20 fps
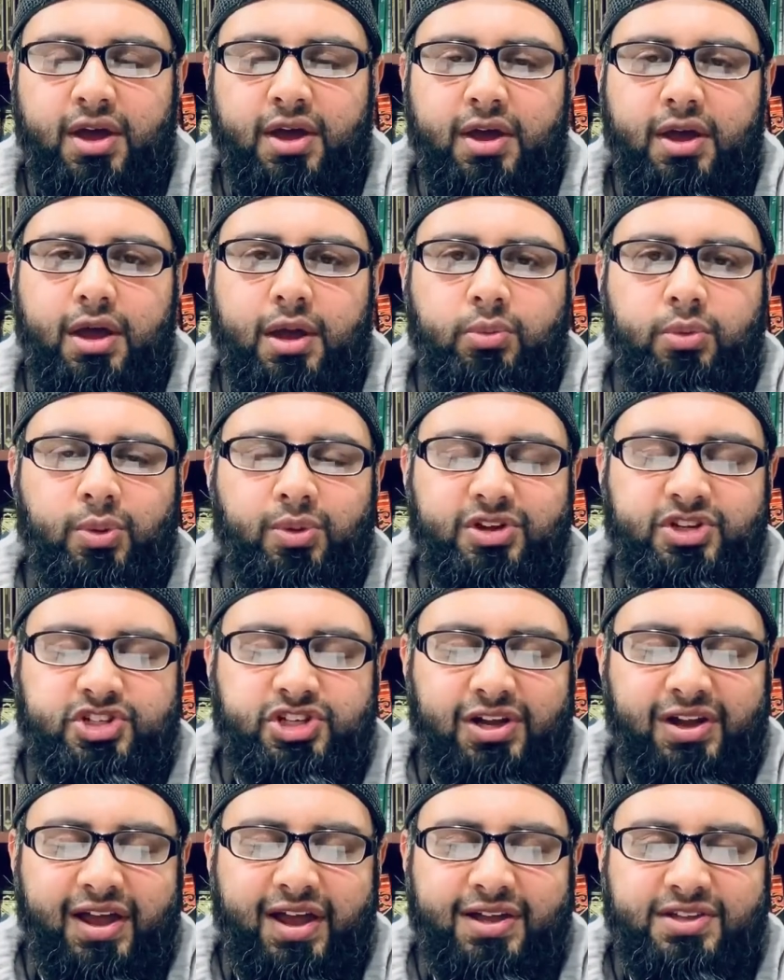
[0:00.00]
and we will
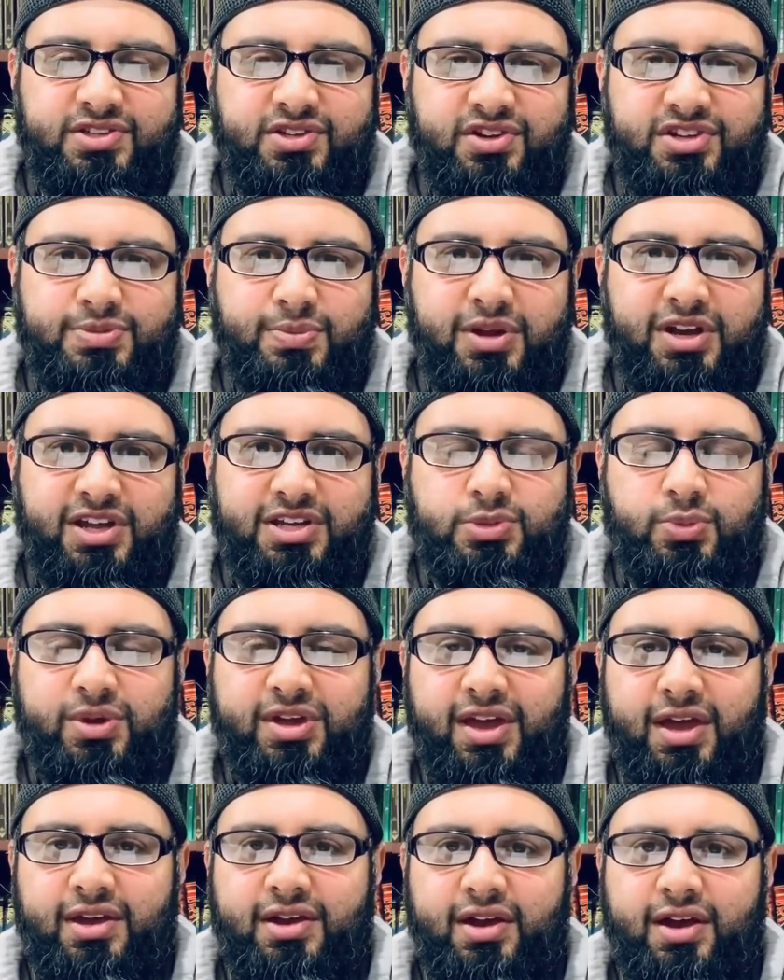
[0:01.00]
inshallah answer as many as we
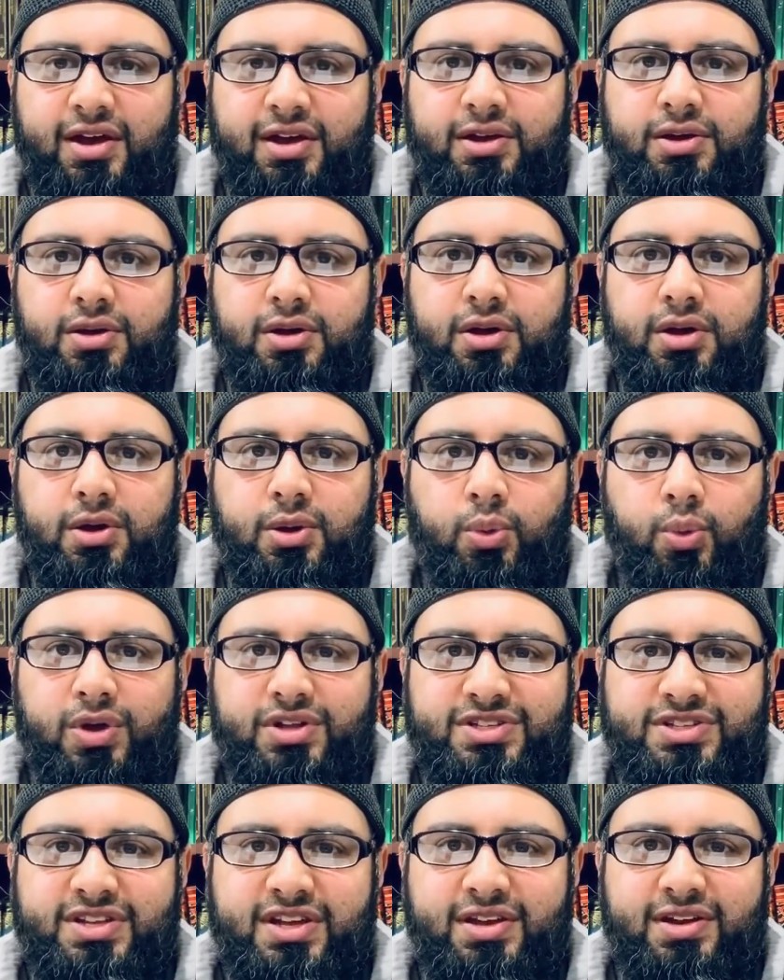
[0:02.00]
can on
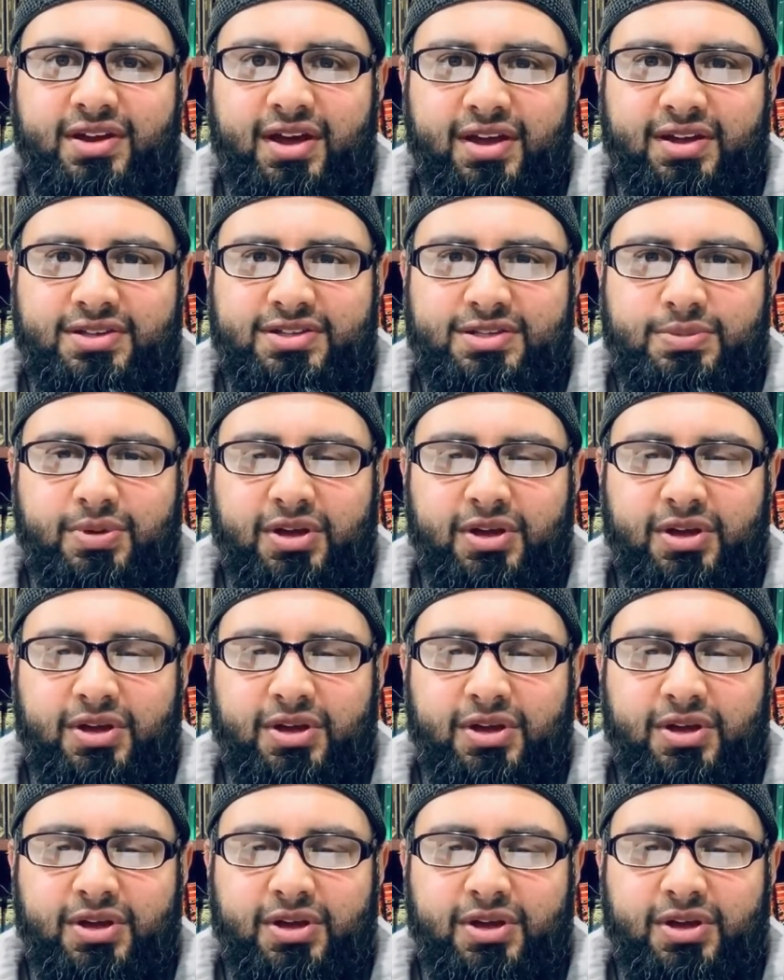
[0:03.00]
Wednesday nights.